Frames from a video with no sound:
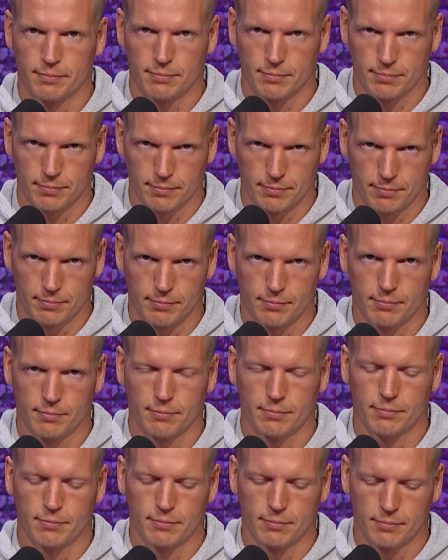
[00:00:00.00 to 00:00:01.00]

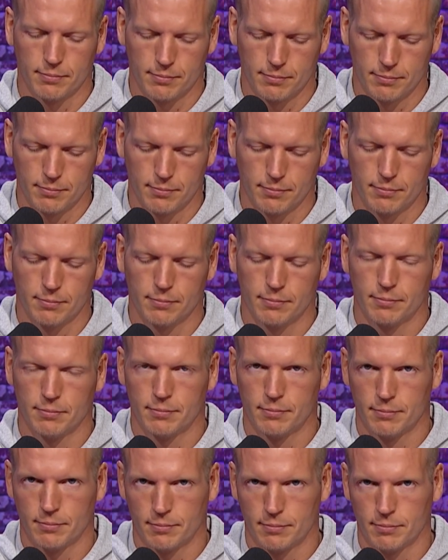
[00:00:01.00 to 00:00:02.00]

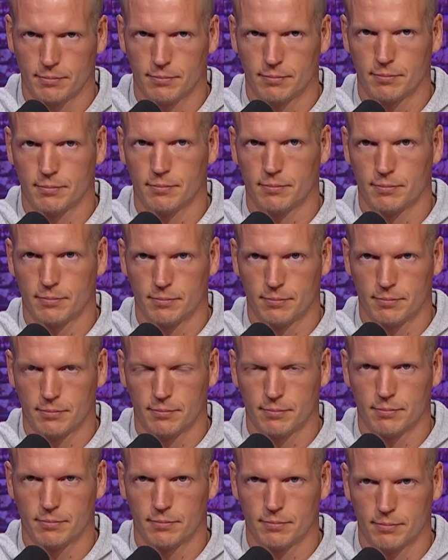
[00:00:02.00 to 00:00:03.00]

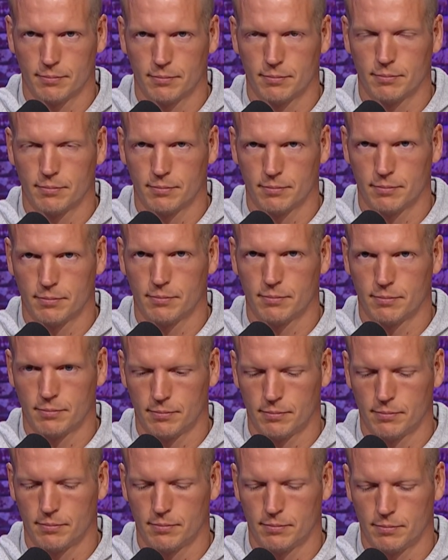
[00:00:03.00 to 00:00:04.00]

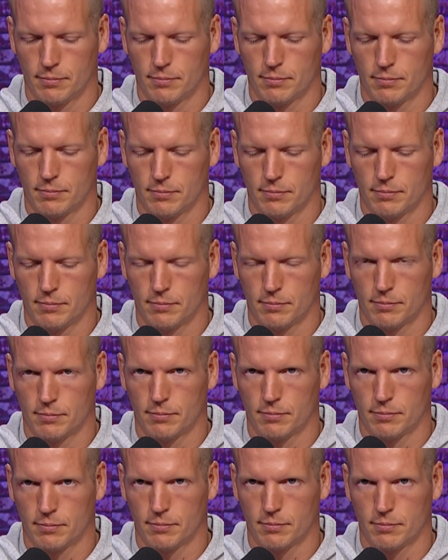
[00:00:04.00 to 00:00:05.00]

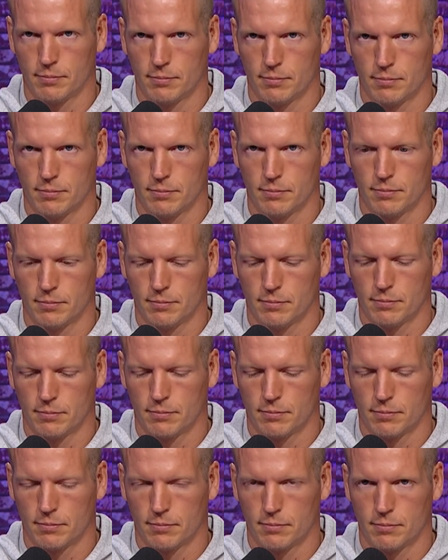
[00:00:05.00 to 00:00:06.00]

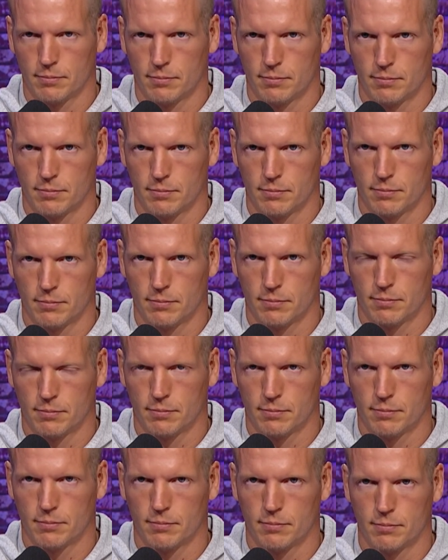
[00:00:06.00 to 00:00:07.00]

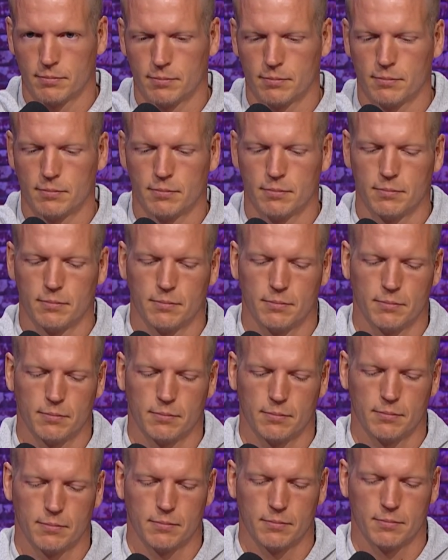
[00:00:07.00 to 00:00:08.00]
This person isn't speaking.